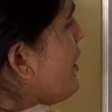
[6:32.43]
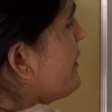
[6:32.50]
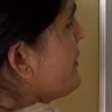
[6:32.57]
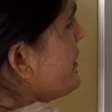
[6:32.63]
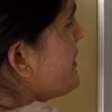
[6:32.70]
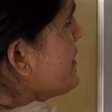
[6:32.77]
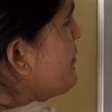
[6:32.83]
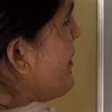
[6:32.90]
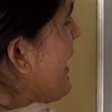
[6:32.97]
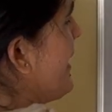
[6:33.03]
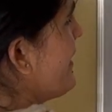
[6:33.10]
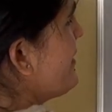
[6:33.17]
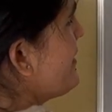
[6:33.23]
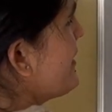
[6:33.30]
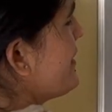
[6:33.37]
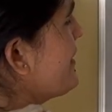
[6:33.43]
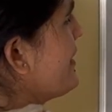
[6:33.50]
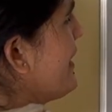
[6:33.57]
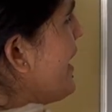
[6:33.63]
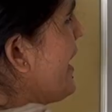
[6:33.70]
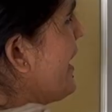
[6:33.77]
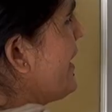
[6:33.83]
this parotid
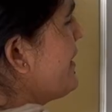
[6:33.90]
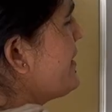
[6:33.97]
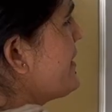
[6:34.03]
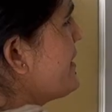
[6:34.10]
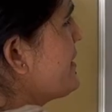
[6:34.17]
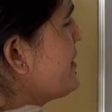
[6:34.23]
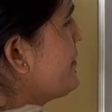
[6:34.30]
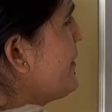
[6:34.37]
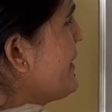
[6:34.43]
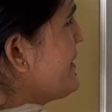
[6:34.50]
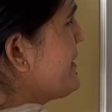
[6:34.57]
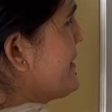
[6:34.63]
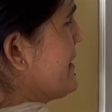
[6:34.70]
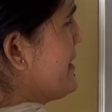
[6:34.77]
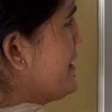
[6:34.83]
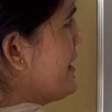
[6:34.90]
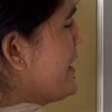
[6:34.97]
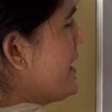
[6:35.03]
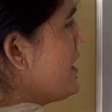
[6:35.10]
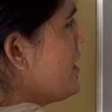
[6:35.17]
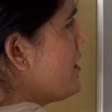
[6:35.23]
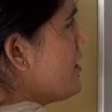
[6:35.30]
gland is
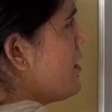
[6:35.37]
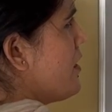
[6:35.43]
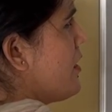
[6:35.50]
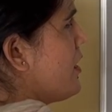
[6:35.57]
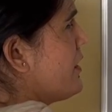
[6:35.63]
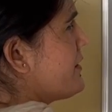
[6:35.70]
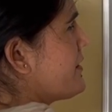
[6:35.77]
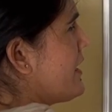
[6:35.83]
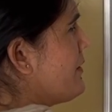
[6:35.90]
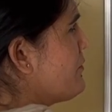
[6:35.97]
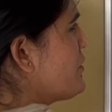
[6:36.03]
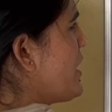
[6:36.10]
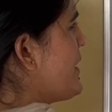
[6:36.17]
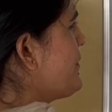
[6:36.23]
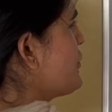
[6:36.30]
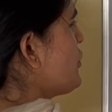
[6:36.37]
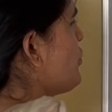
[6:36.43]
basically, sometimes